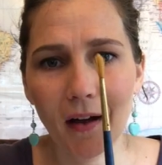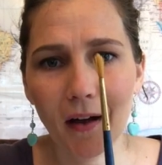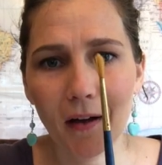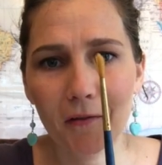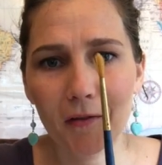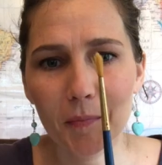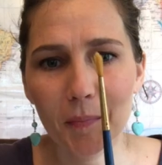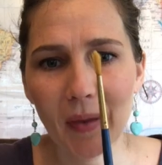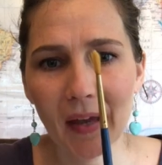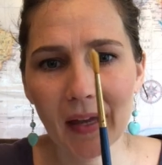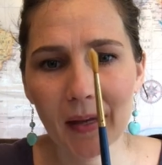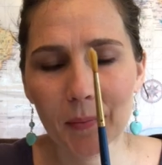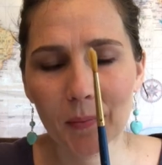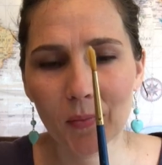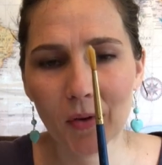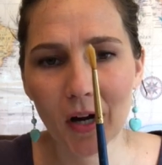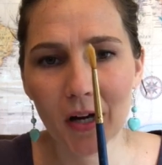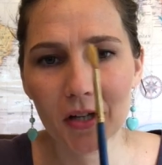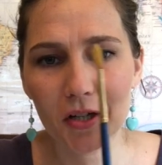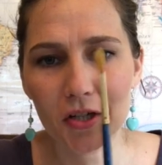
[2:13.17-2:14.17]
of a
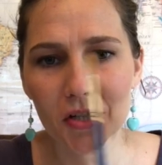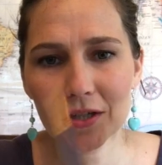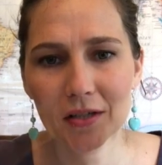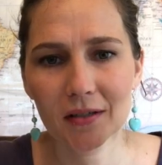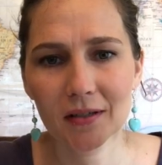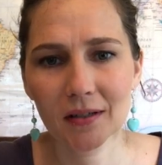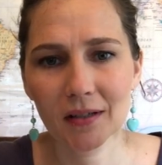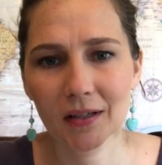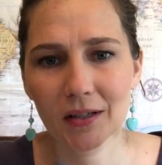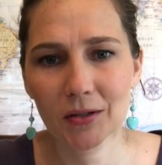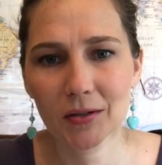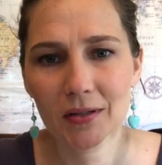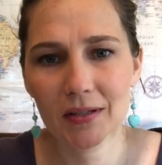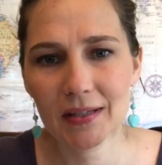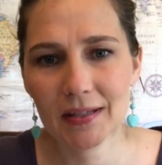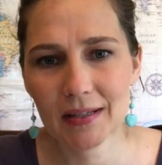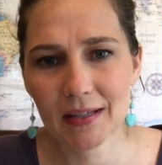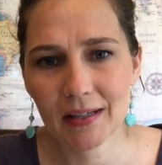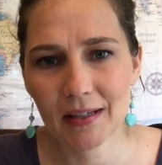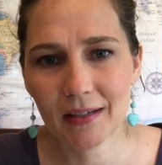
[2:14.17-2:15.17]
paintbrush, and you can
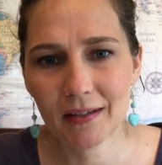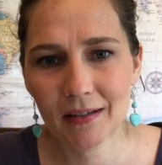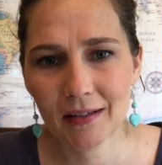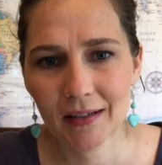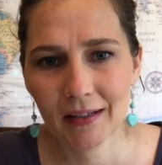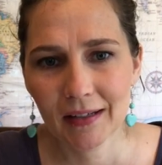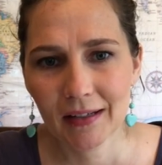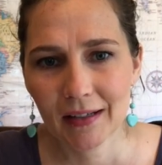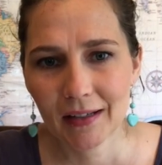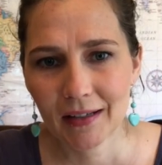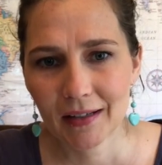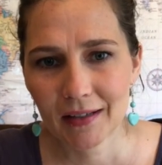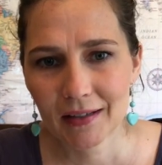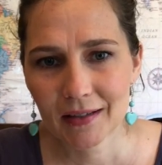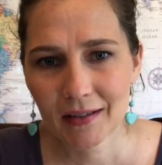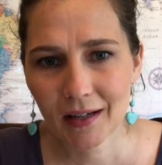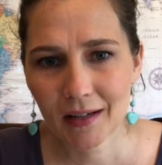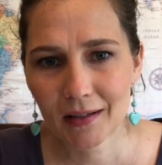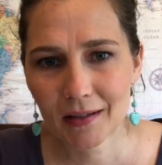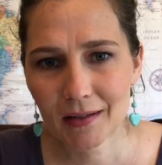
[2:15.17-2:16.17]
see
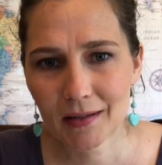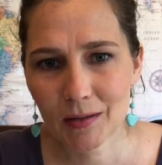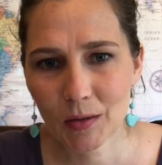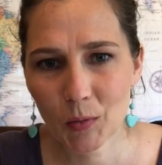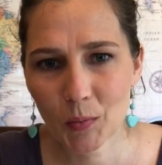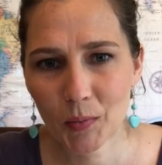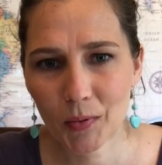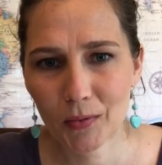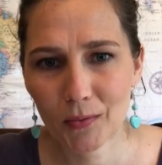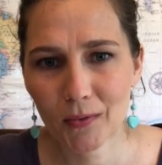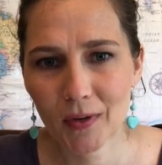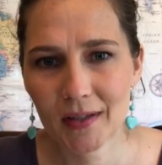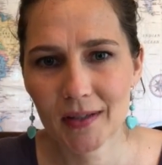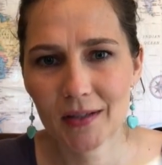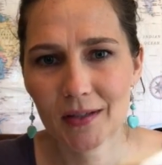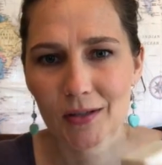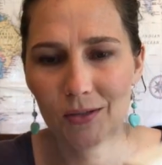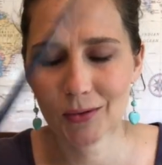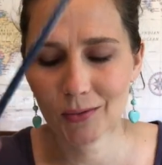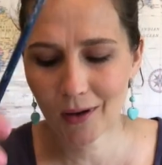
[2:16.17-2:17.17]
it's got soap
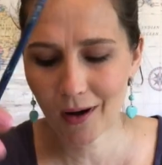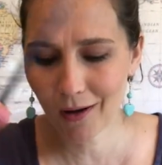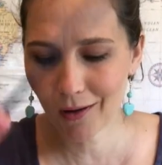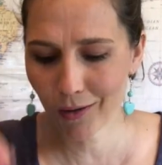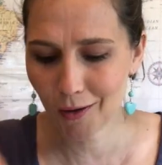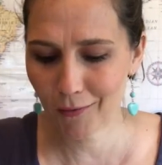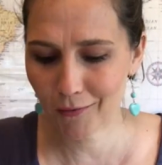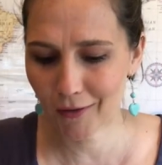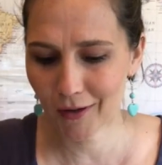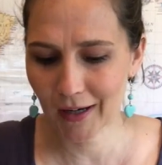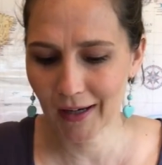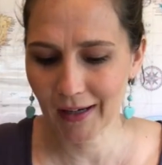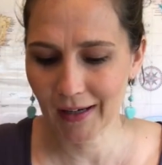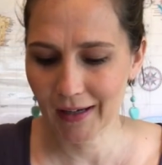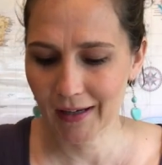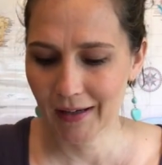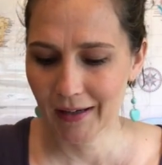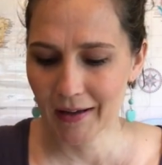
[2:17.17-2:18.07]
residue all over it.